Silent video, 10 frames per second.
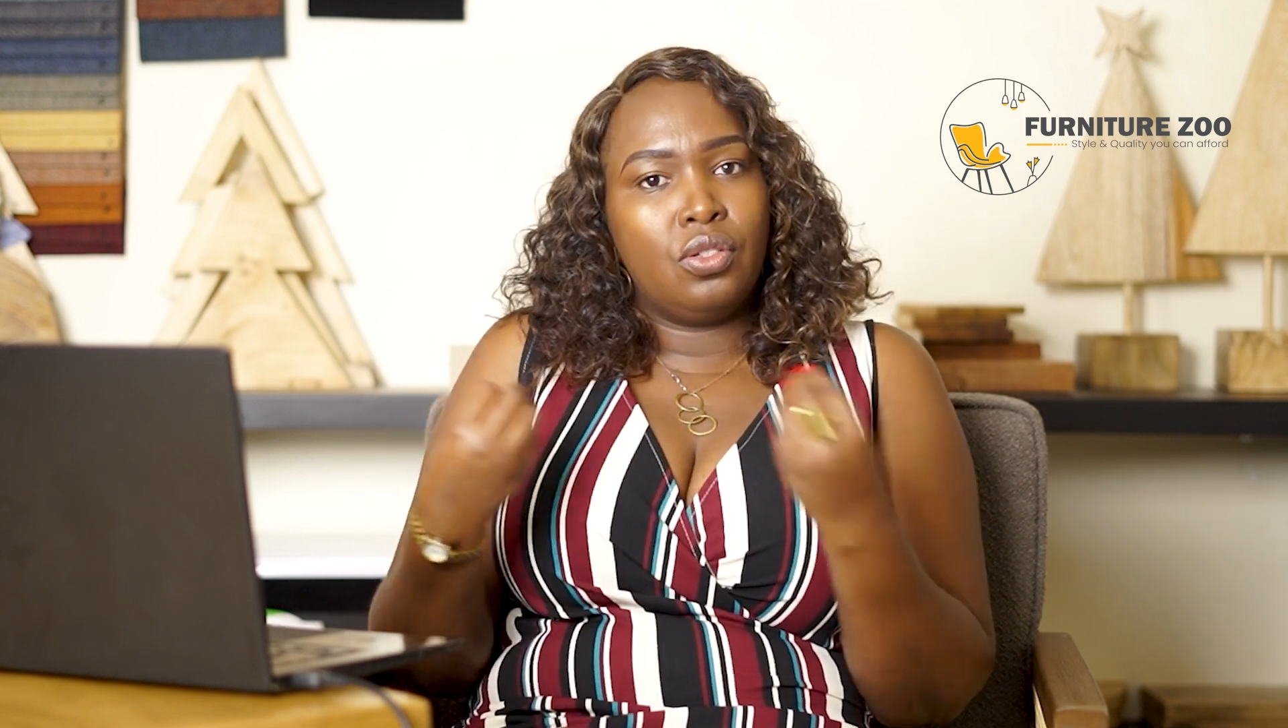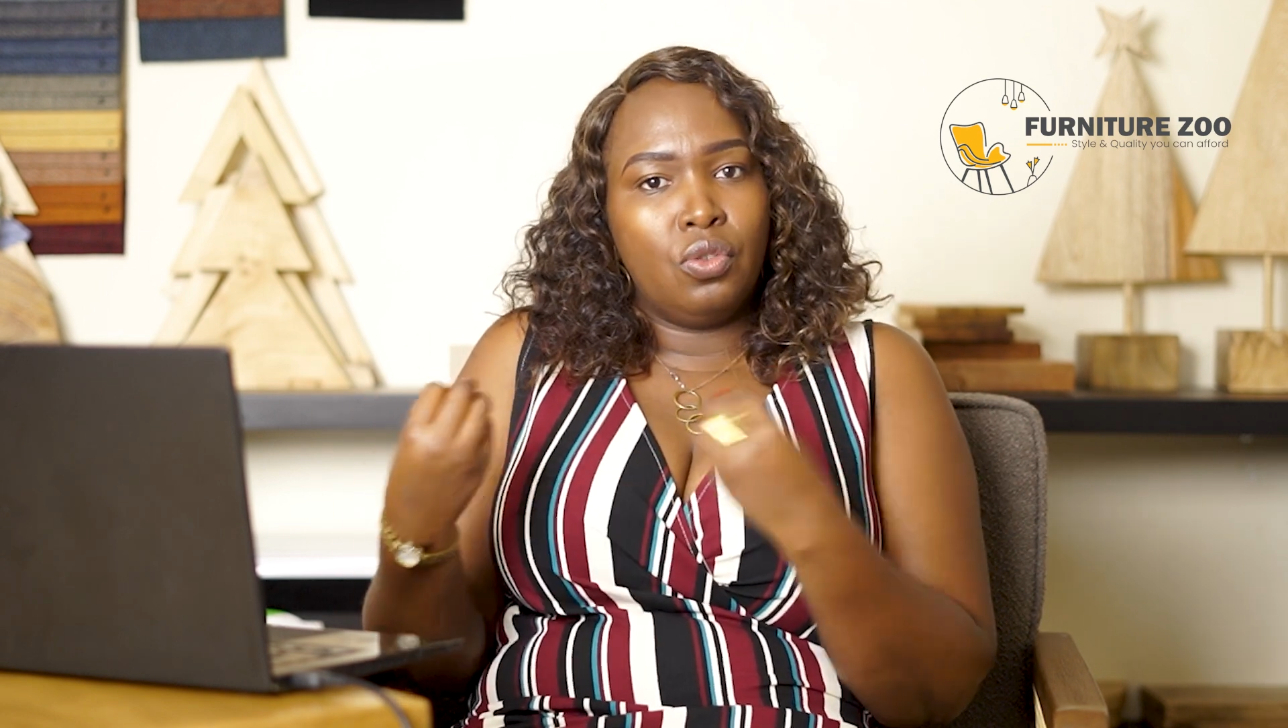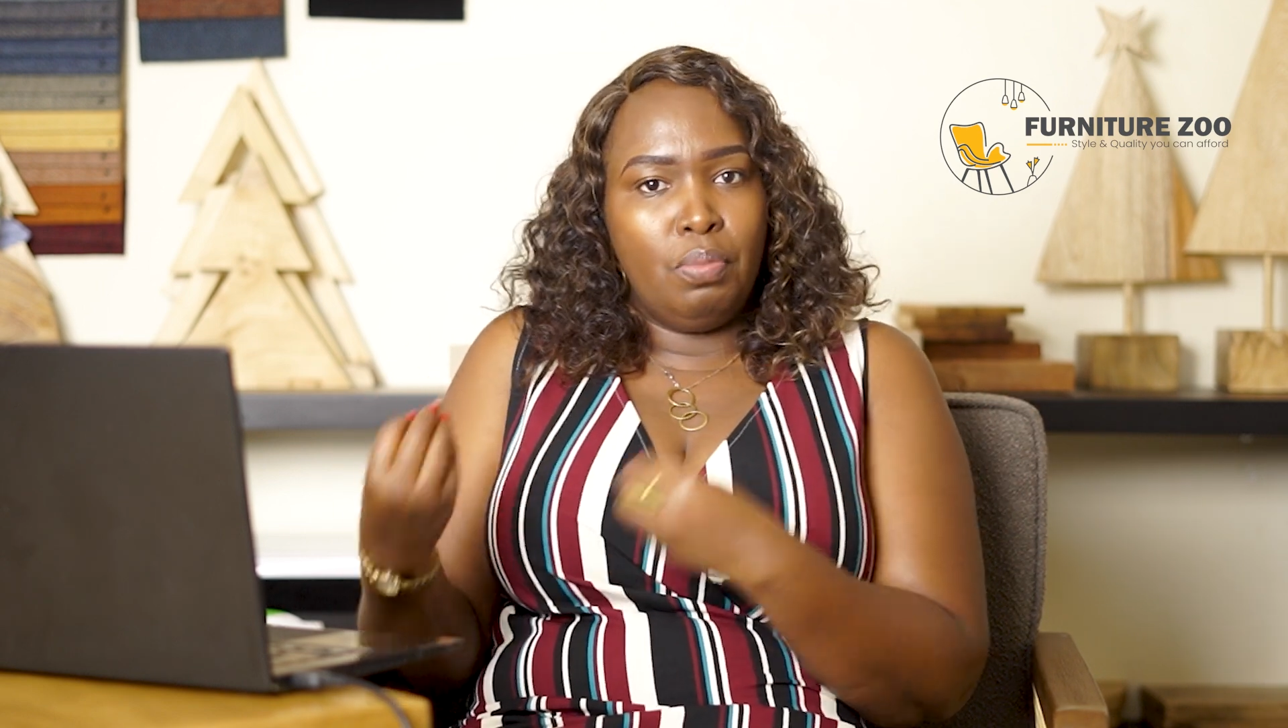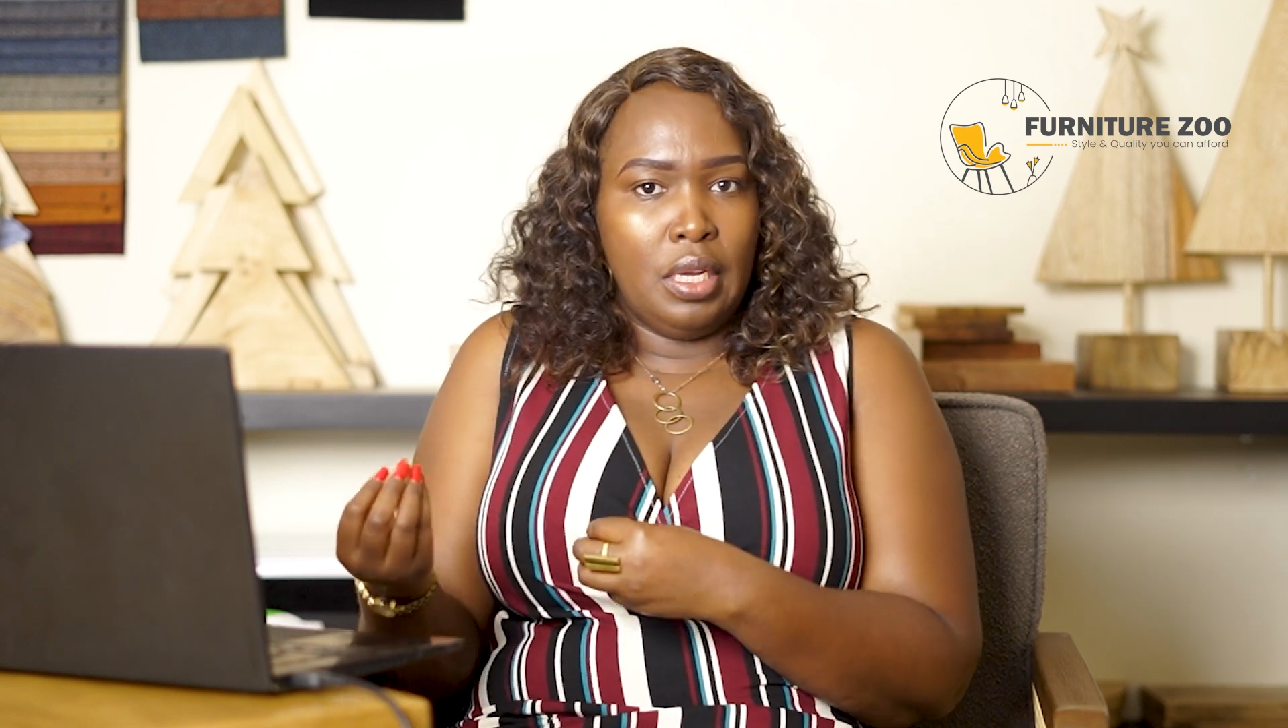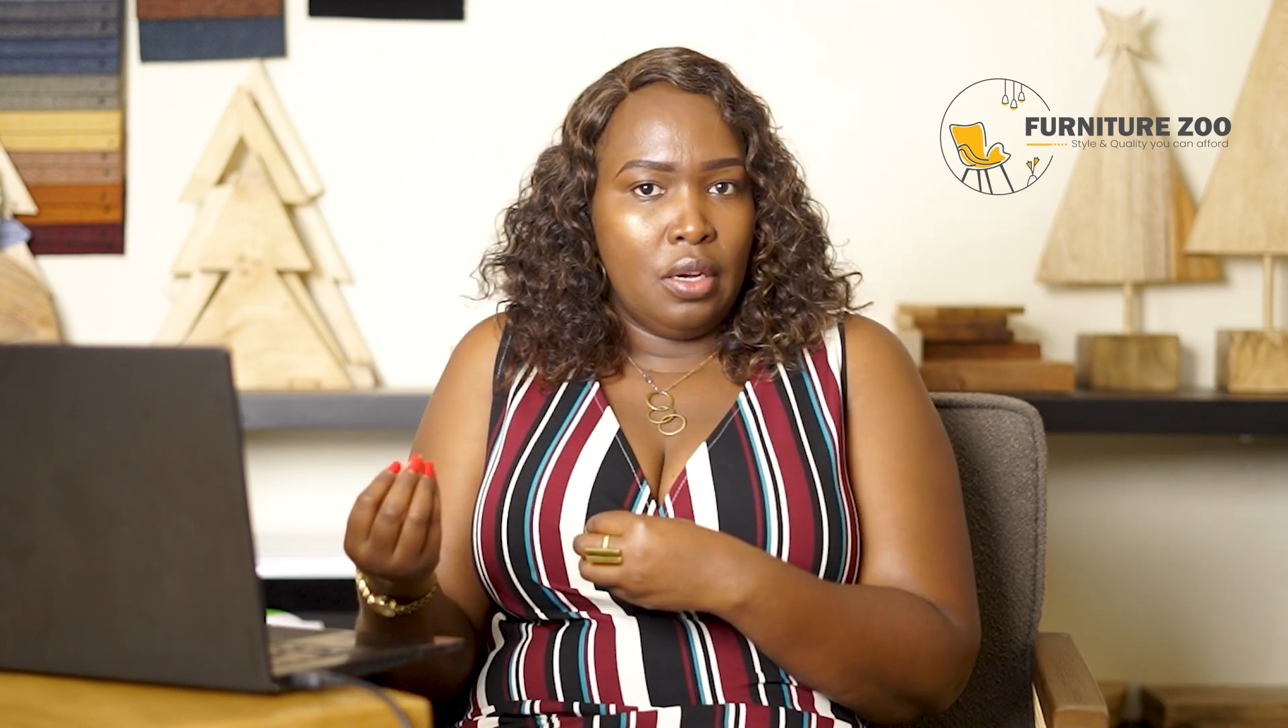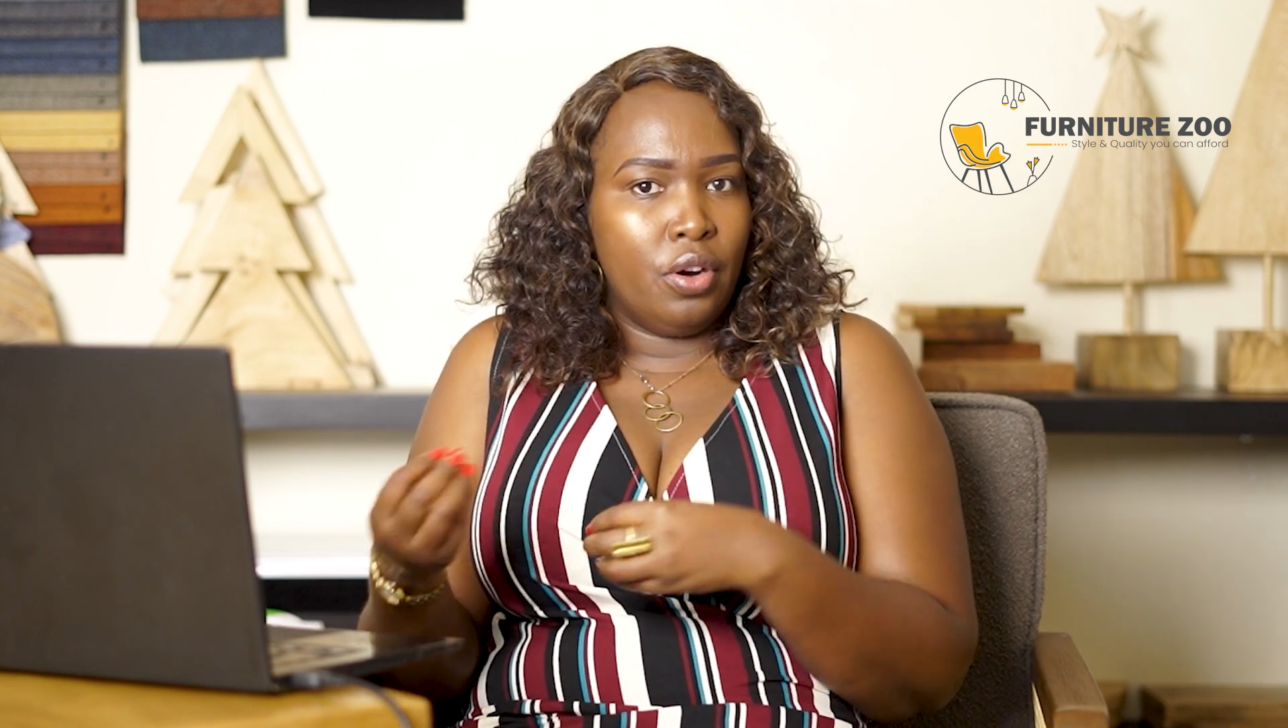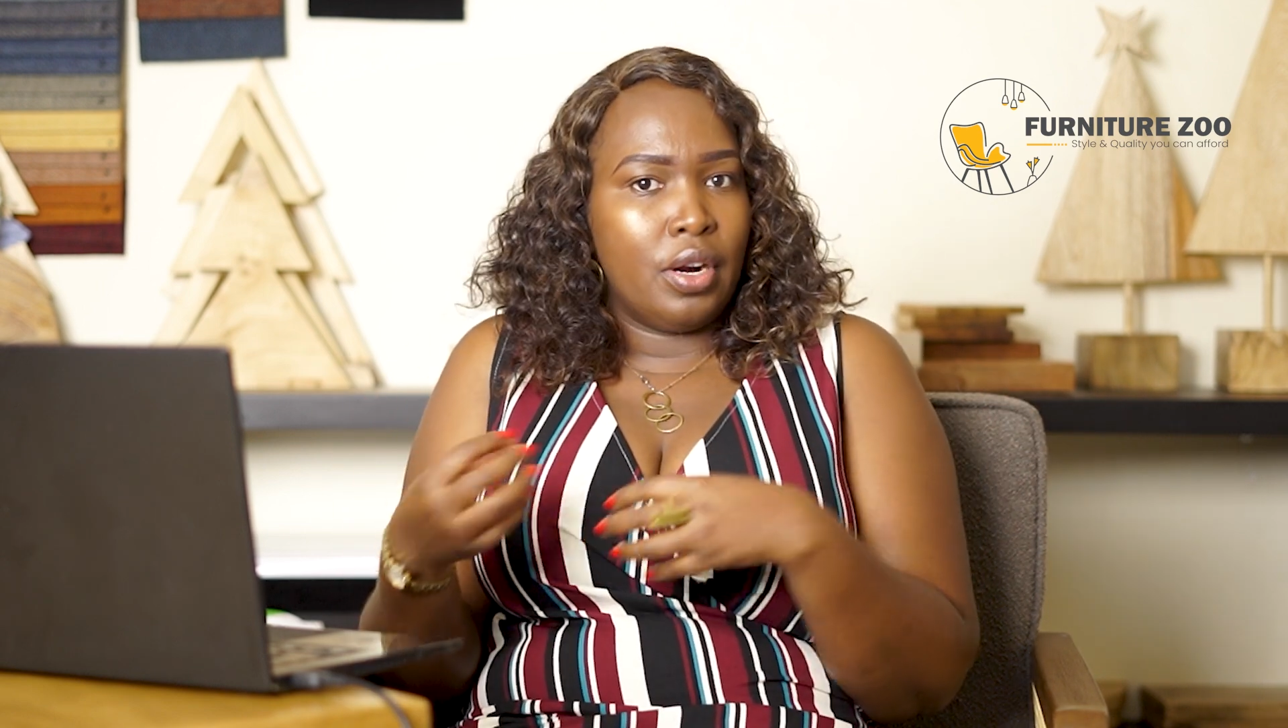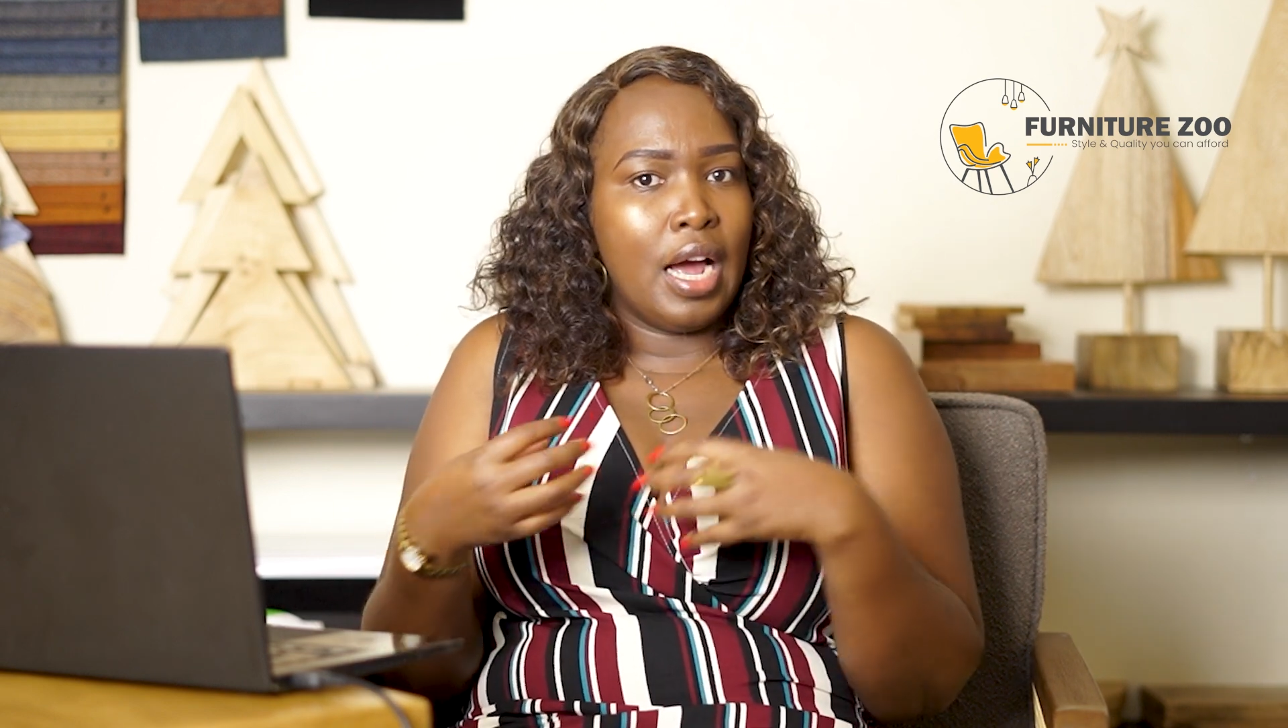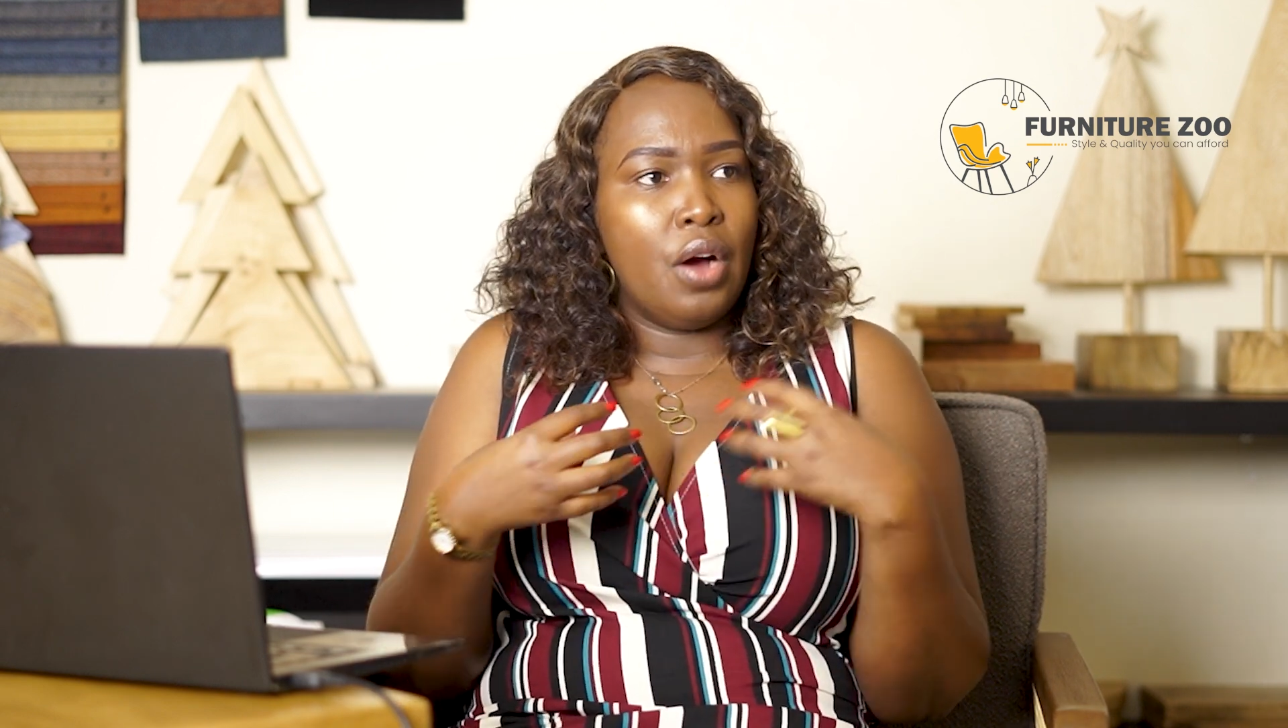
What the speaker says: to be, or